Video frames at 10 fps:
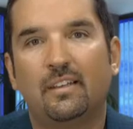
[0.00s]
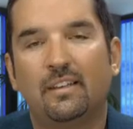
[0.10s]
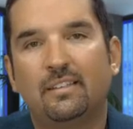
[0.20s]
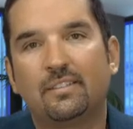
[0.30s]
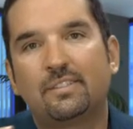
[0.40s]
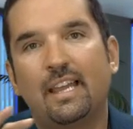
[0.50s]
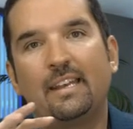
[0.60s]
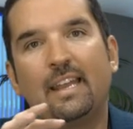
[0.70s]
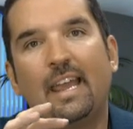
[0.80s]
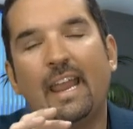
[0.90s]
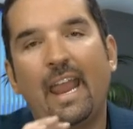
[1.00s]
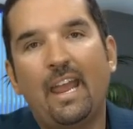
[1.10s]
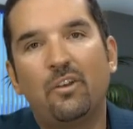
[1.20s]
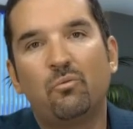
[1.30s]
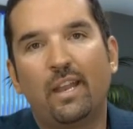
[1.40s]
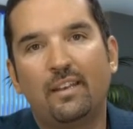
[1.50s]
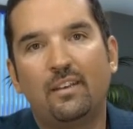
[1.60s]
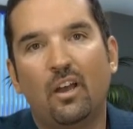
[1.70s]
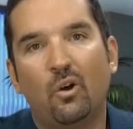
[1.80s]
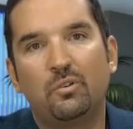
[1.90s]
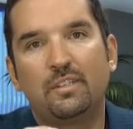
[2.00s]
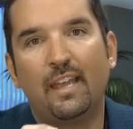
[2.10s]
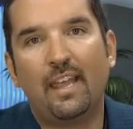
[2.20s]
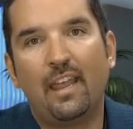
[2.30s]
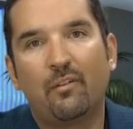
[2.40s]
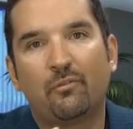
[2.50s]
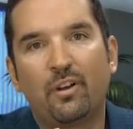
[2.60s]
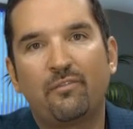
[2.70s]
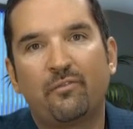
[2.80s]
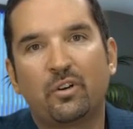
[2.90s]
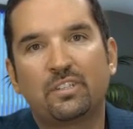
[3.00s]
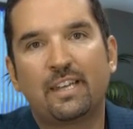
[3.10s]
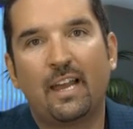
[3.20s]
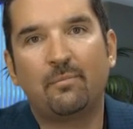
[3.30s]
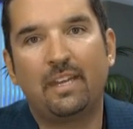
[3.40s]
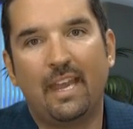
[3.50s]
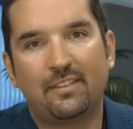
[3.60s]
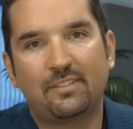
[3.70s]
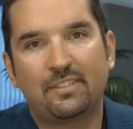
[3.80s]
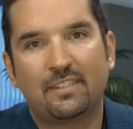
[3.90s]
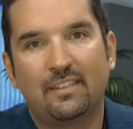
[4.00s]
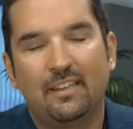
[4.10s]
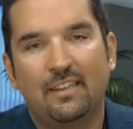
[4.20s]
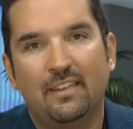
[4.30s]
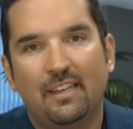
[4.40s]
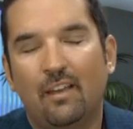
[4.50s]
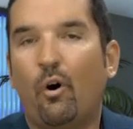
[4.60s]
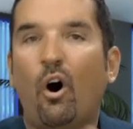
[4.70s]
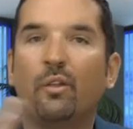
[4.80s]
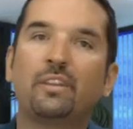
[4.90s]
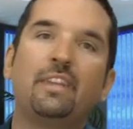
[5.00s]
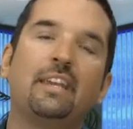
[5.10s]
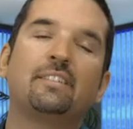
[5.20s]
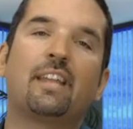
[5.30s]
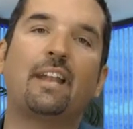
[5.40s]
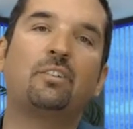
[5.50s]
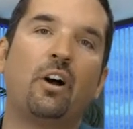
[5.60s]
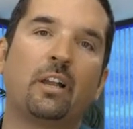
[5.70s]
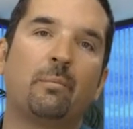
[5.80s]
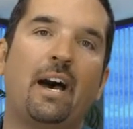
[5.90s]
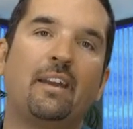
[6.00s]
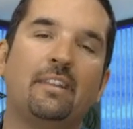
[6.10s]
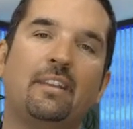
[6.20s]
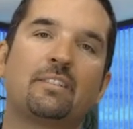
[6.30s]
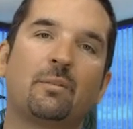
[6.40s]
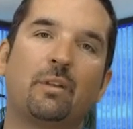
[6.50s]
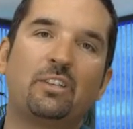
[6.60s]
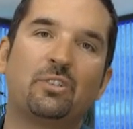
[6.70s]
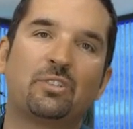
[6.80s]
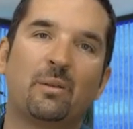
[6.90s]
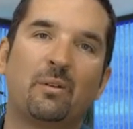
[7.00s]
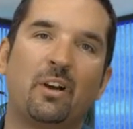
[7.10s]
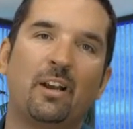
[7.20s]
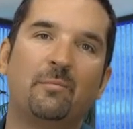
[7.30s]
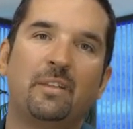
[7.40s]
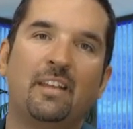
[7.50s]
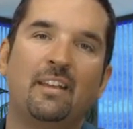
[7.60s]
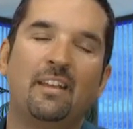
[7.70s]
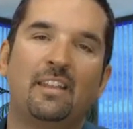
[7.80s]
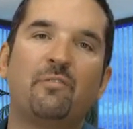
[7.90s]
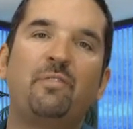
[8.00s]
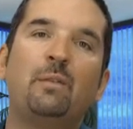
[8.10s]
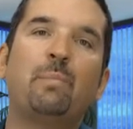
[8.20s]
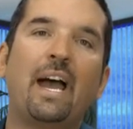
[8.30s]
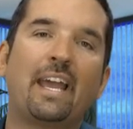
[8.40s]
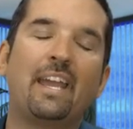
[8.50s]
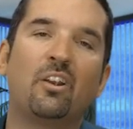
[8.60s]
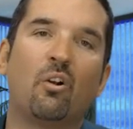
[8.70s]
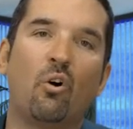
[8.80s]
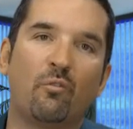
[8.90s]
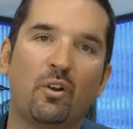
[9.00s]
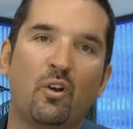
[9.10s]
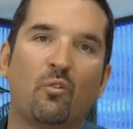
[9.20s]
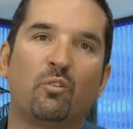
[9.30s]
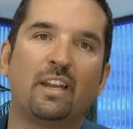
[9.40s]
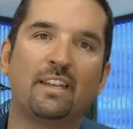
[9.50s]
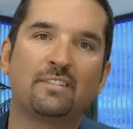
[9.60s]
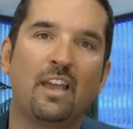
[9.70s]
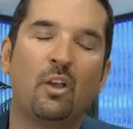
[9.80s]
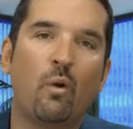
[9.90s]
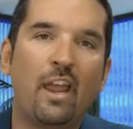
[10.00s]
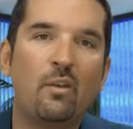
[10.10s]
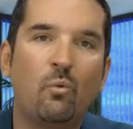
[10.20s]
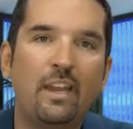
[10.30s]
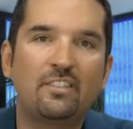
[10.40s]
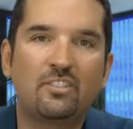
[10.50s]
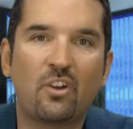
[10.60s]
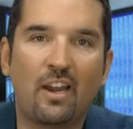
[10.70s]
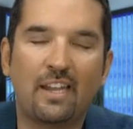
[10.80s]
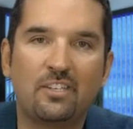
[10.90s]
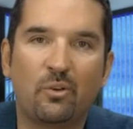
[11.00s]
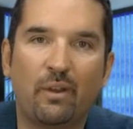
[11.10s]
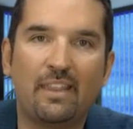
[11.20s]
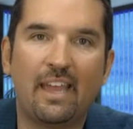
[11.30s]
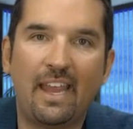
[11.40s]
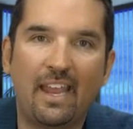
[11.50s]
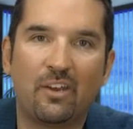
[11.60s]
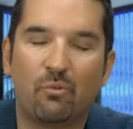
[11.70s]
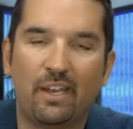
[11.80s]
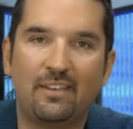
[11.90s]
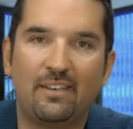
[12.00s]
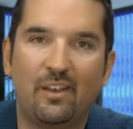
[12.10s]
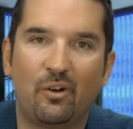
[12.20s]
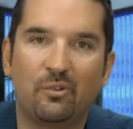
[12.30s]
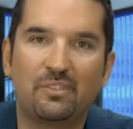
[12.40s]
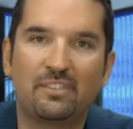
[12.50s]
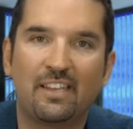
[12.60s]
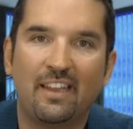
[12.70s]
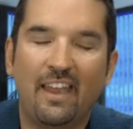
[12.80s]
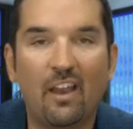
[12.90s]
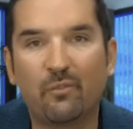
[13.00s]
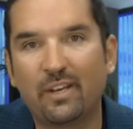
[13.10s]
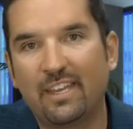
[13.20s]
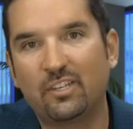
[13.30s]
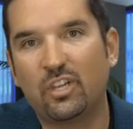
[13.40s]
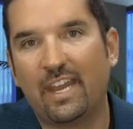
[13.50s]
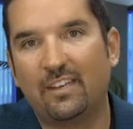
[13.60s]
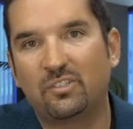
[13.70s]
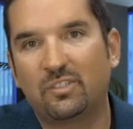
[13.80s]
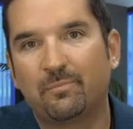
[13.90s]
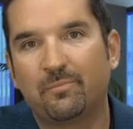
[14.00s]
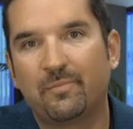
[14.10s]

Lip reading: to send a handwritten note to every first-time guest. Of all the things that I talk about in the assimilation seminar, the feedback I hear over and over is, when we started doing the handwritten notes, everything changed.